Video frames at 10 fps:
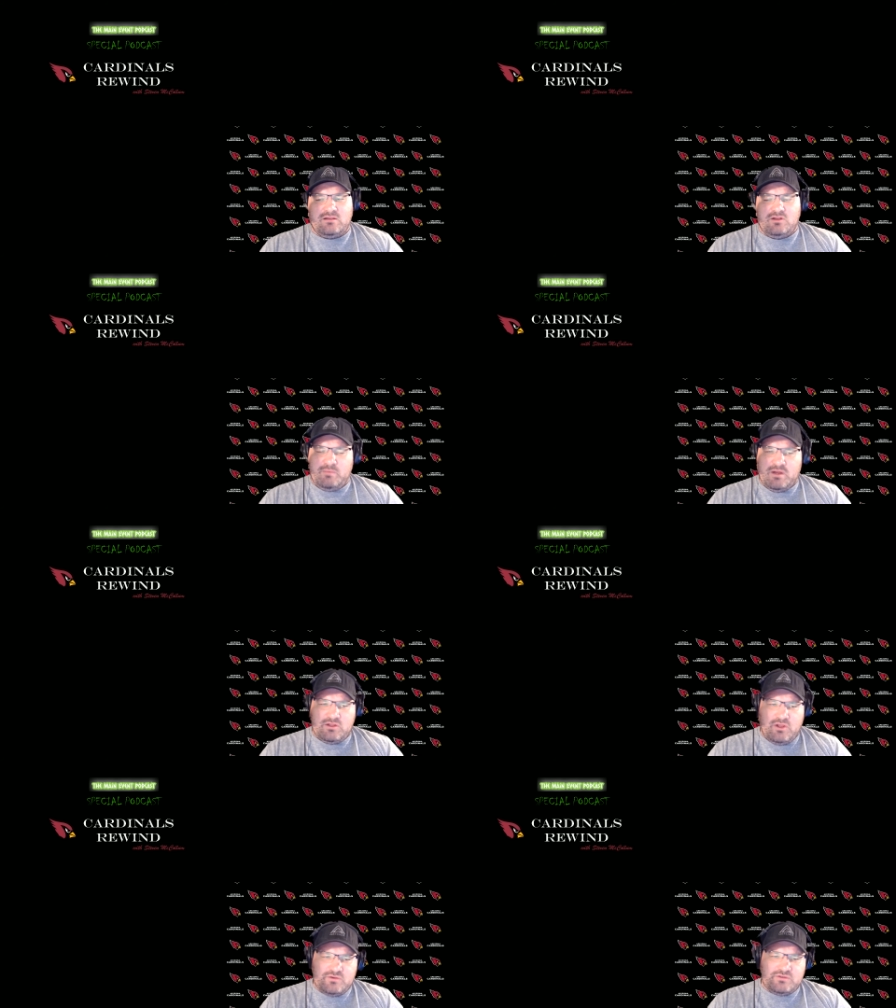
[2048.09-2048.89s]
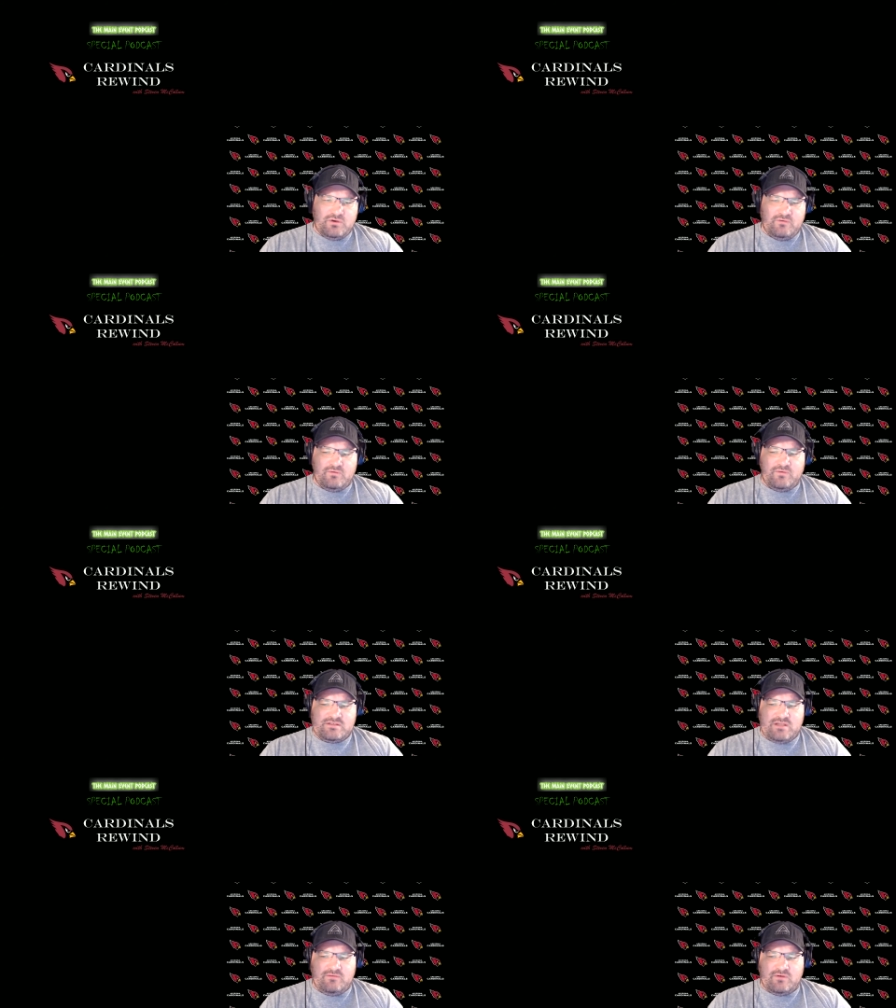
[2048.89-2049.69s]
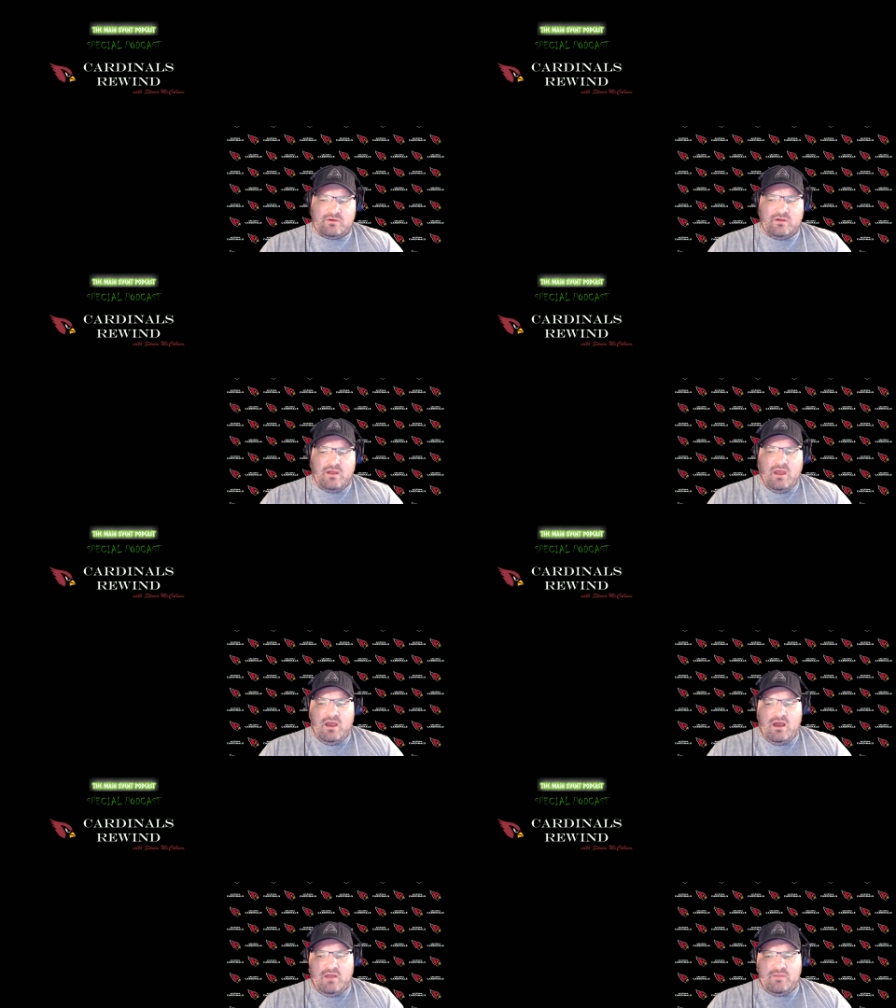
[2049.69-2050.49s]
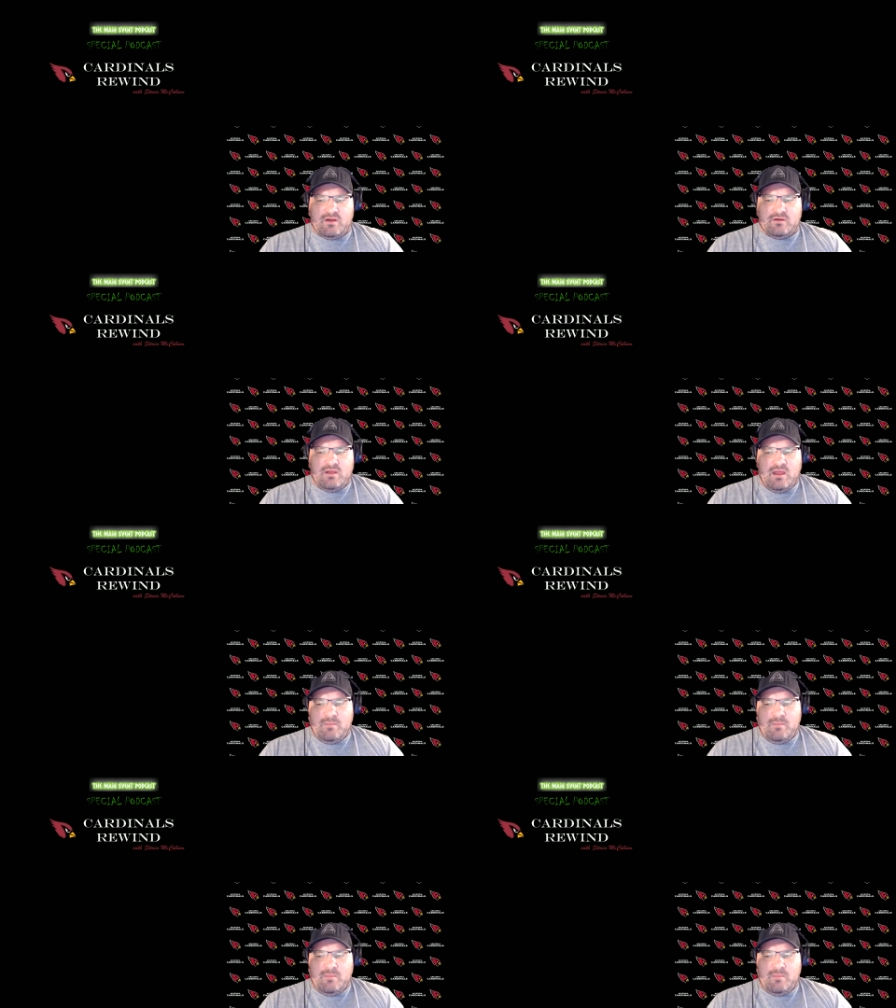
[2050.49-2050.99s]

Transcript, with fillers: A little bit closer of a receiver uh, on there.